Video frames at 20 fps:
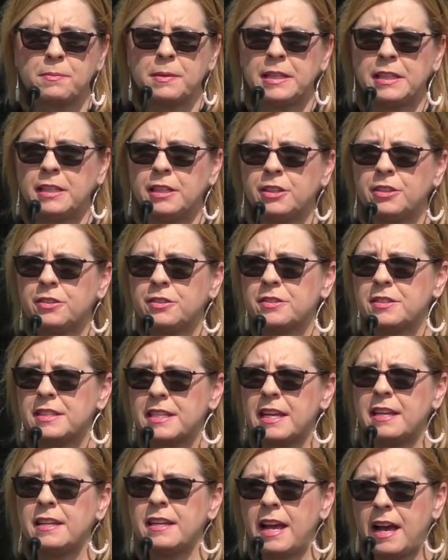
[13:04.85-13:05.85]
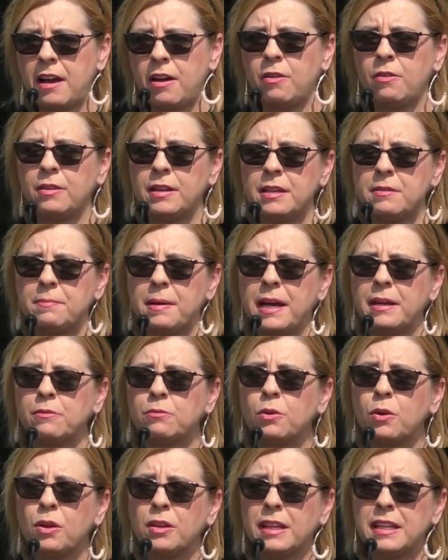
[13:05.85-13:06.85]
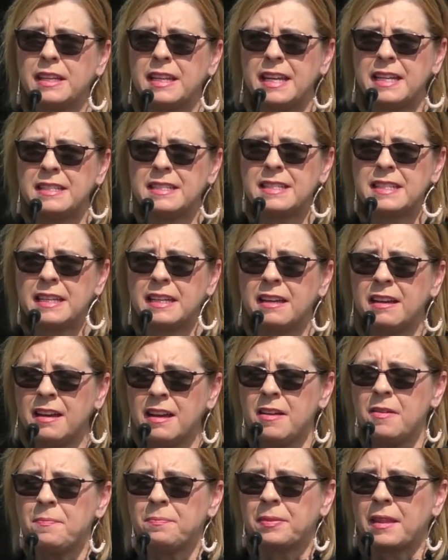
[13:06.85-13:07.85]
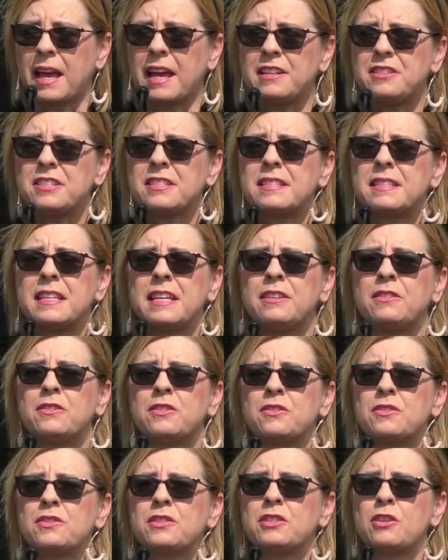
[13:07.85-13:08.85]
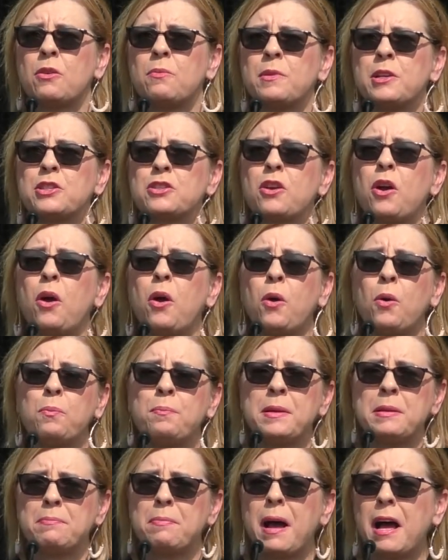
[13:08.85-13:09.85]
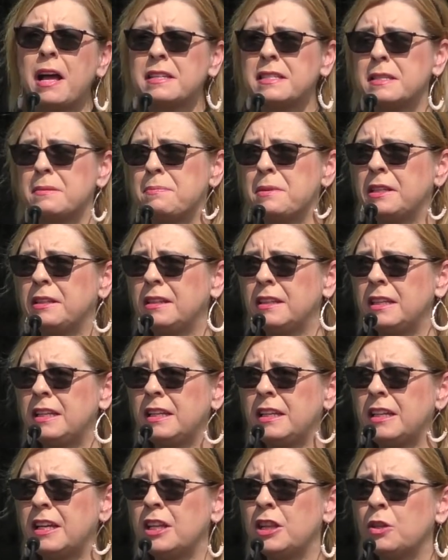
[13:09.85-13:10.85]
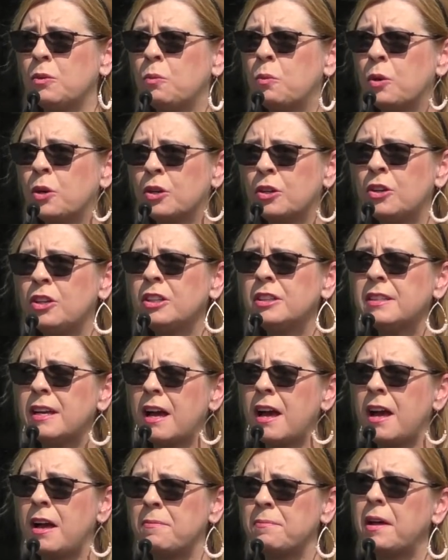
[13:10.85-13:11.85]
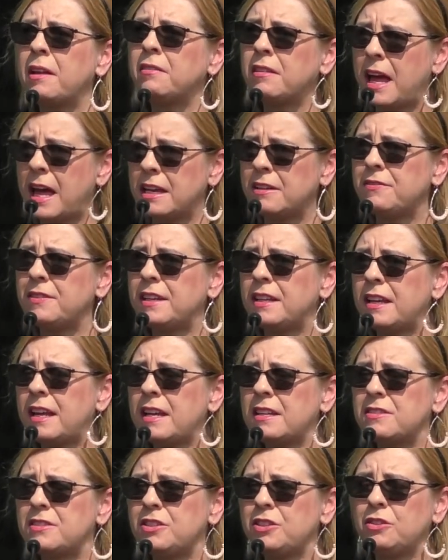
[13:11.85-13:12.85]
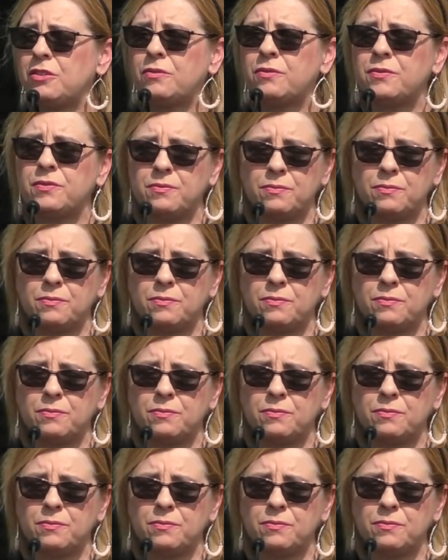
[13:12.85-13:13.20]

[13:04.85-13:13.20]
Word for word: many years, and now in my role at NACCE I just think there's so much hope and possibility in the world. Um, a lot of it, as you,